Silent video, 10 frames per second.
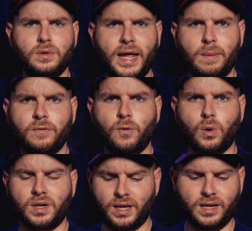name
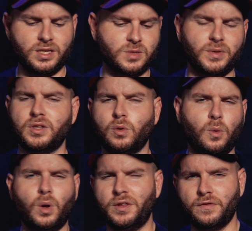for it is, but the normal
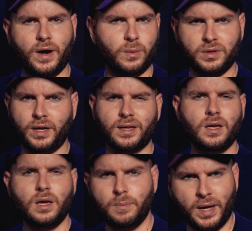one that you find with like
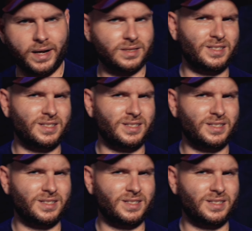PEX,